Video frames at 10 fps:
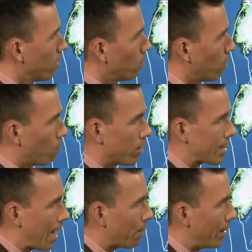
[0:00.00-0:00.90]
Well, what's
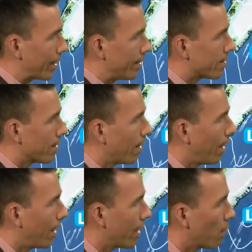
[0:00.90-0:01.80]
happening is that
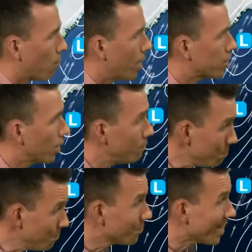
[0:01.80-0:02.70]
higher pressure
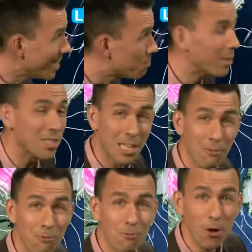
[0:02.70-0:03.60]
is building
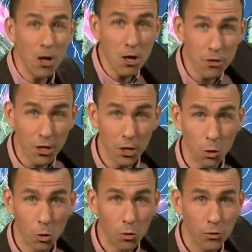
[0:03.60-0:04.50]
further
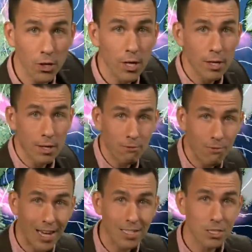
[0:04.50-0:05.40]
north, in
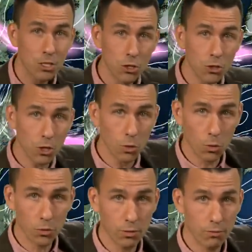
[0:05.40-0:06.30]
fact, to the
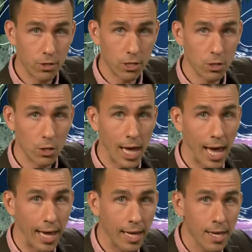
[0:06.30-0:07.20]
north of the
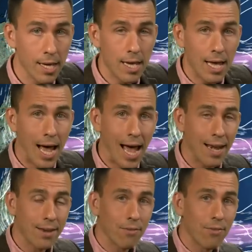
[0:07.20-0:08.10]
UK.
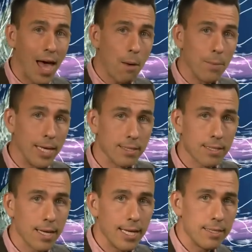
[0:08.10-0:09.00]
And that means
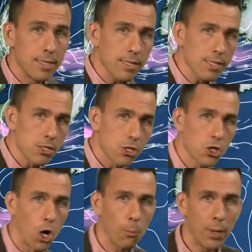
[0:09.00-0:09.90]
that it doesn't
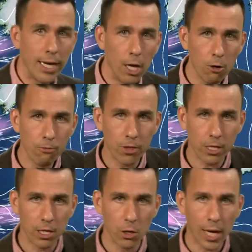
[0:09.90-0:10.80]
topple in over
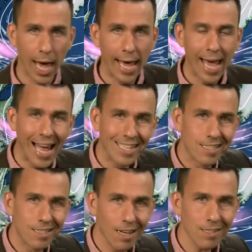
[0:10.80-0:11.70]
the UK and
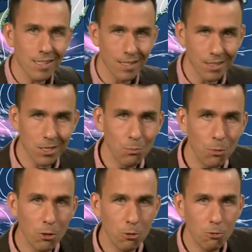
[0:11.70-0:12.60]
doesn't
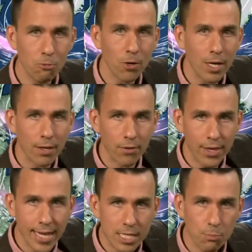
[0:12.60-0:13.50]
move
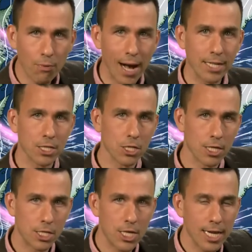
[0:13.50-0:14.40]
this branch of
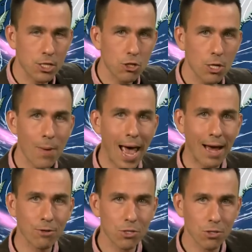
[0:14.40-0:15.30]
the jet stream
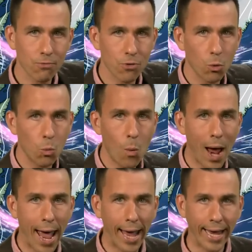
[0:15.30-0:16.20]
out of the
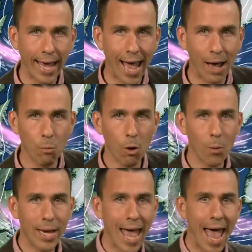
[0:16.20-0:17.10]
way. And what
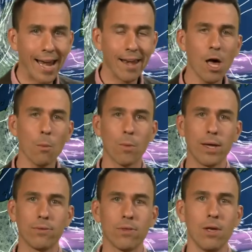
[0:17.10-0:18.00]
we end up
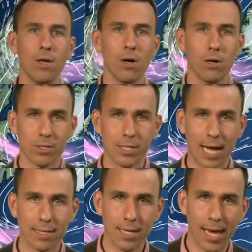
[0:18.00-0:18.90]
with on
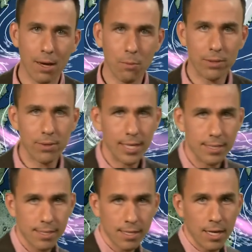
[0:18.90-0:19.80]
Saturday with
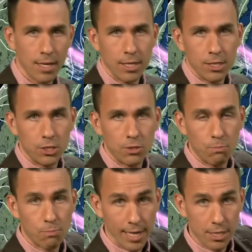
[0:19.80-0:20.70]
this
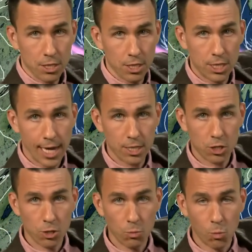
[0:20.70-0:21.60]
branch of the jet
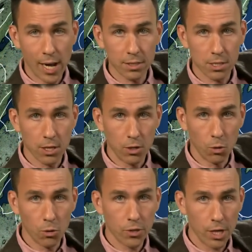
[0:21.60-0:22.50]
stream well to the
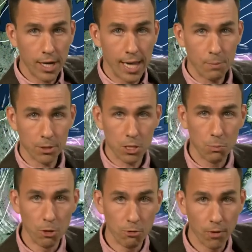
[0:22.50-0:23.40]
north and unable to
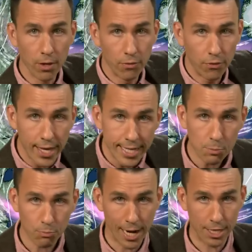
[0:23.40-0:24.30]
move this
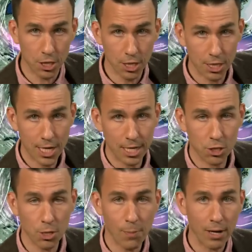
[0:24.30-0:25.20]
branch of the jet
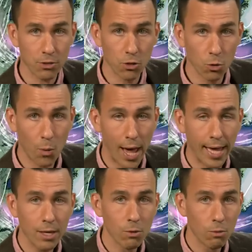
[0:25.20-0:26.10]
stream out of the
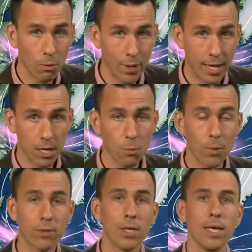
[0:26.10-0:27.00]
way, what we end up
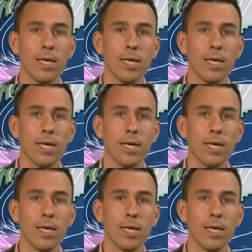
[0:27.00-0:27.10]
with